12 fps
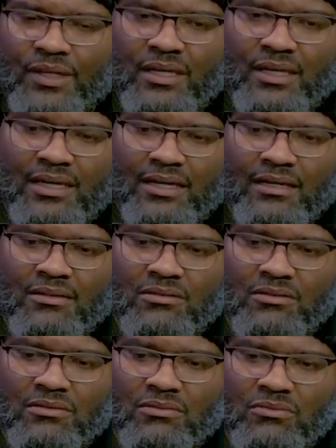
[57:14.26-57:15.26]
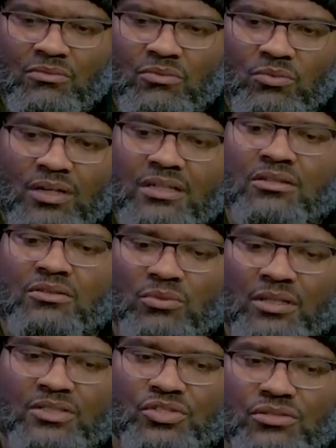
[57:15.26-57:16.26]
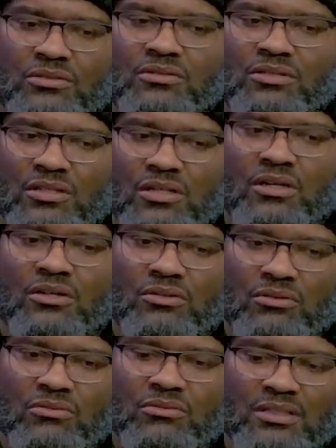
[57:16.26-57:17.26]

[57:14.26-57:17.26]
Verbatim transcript: And one of the ways you'll know